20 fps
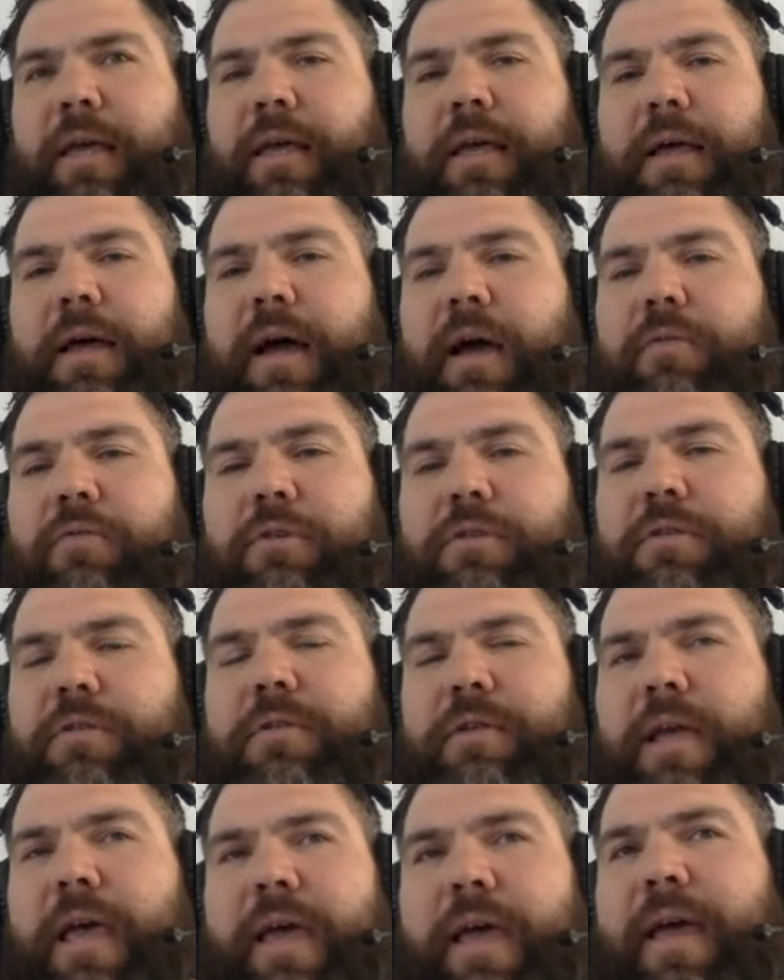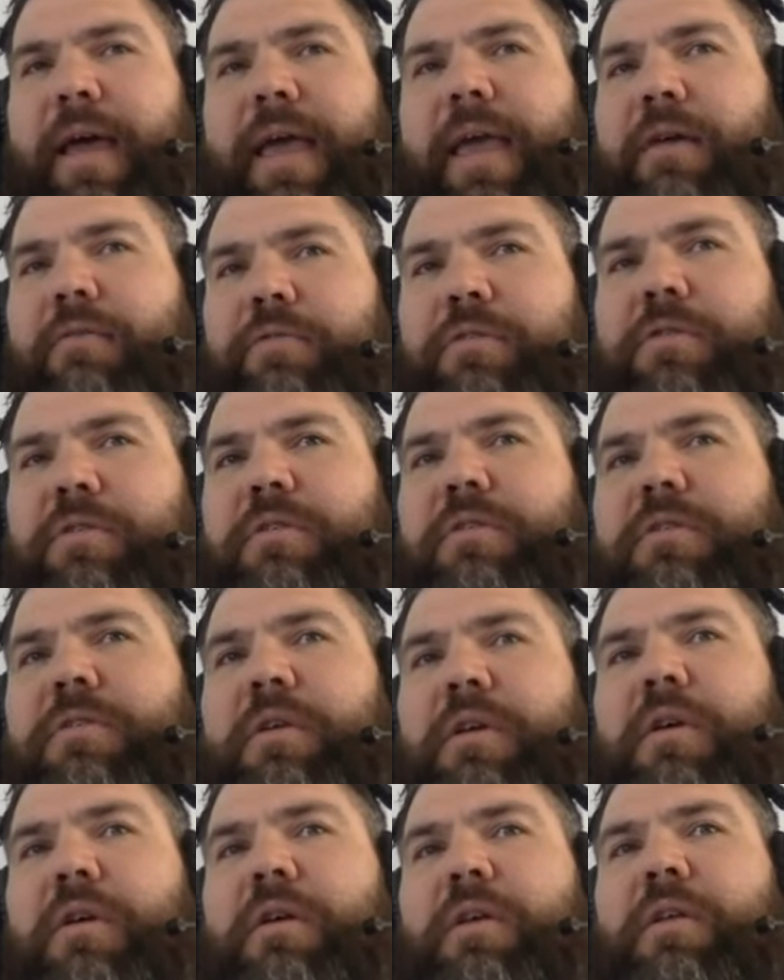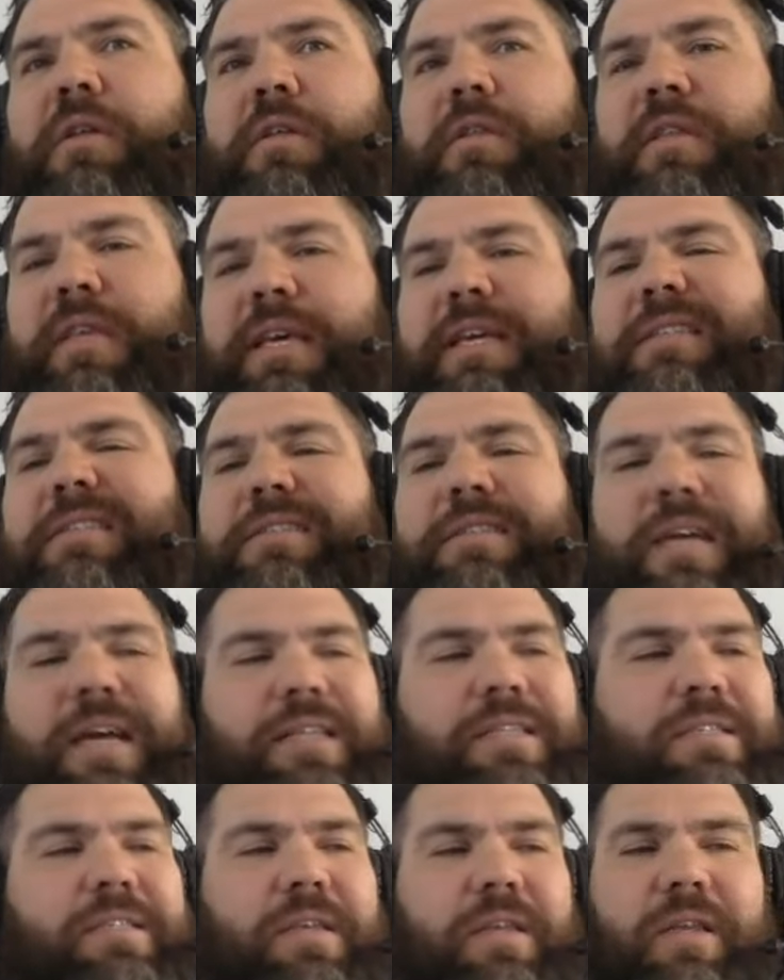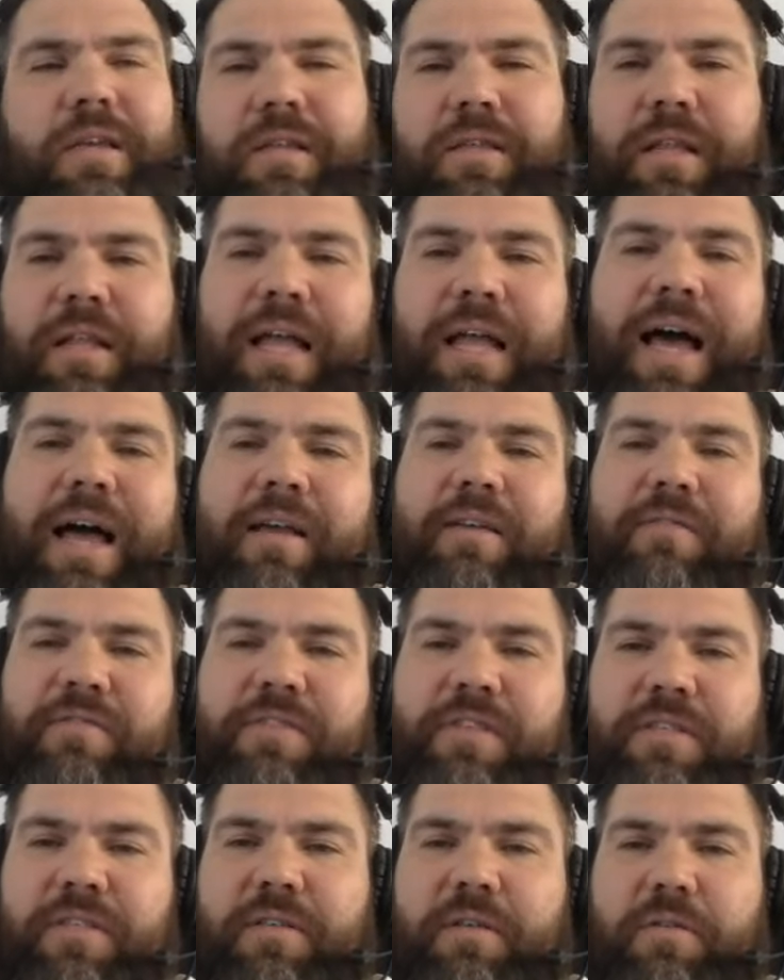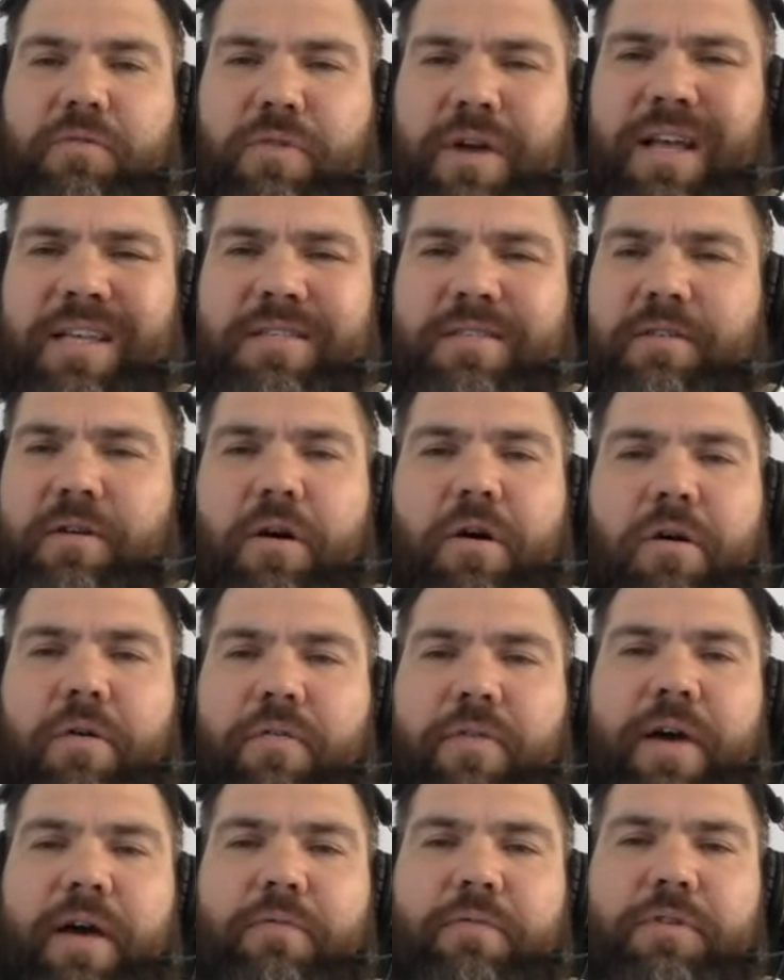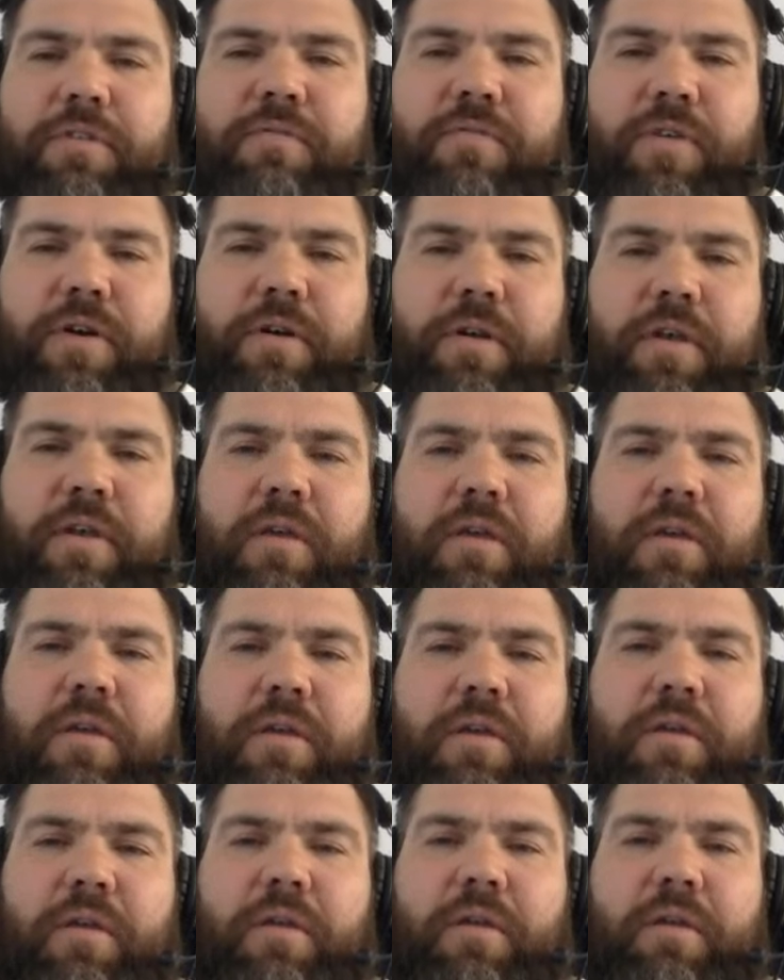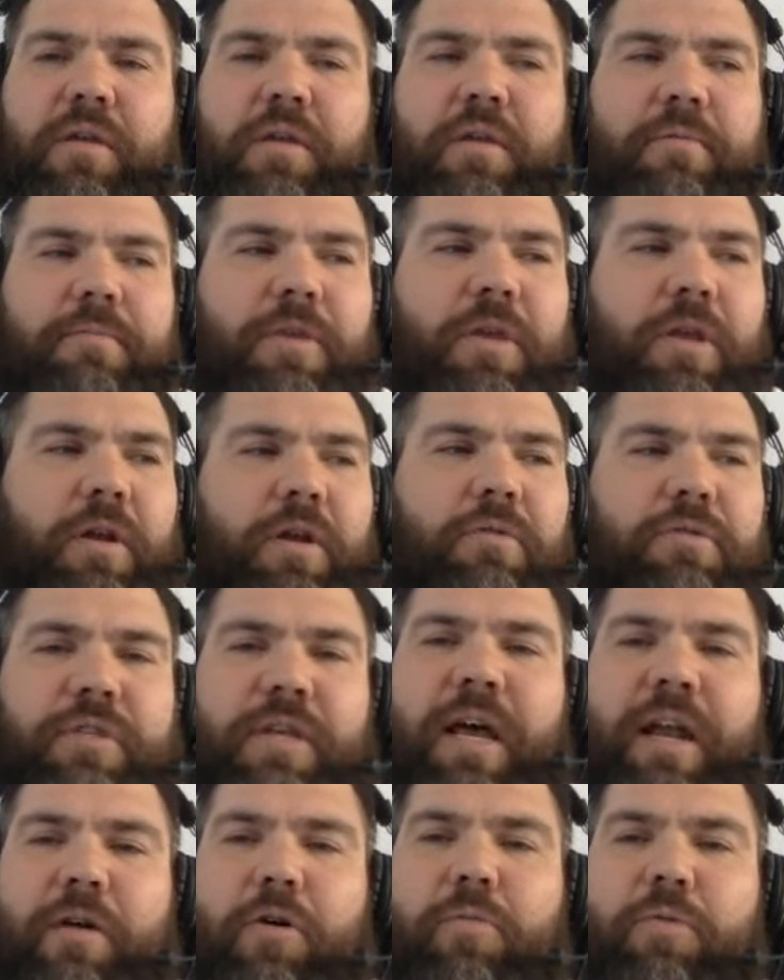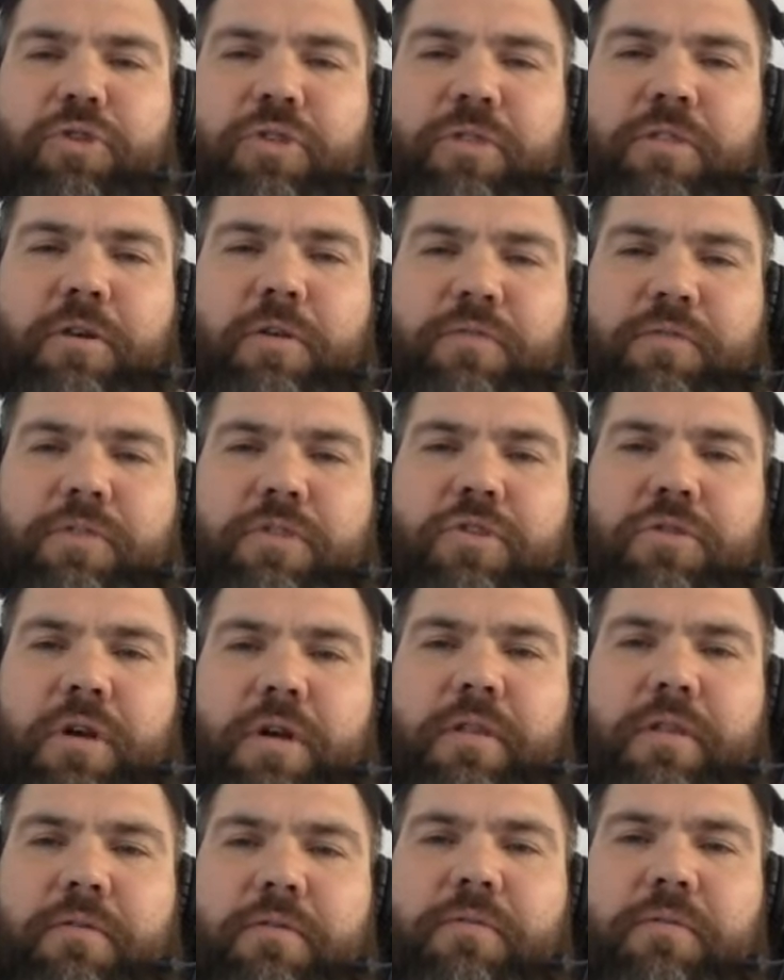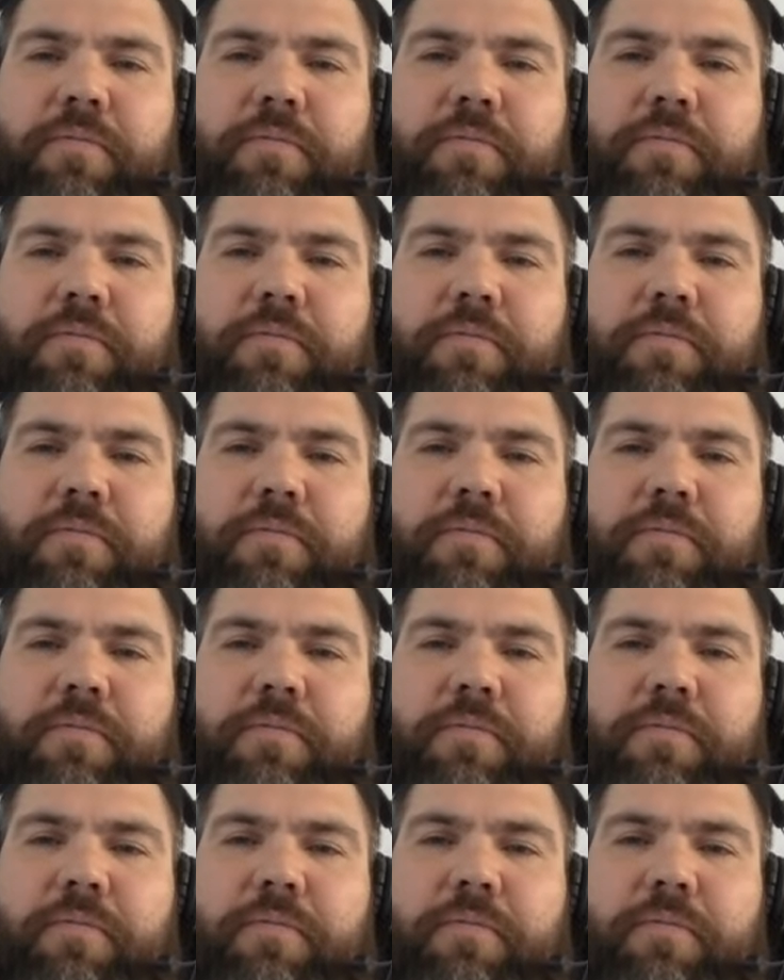I was, eh, eh, it was the intensity and the lack of this, the rest, all of that was very, you know, it was kind of almost self destructive.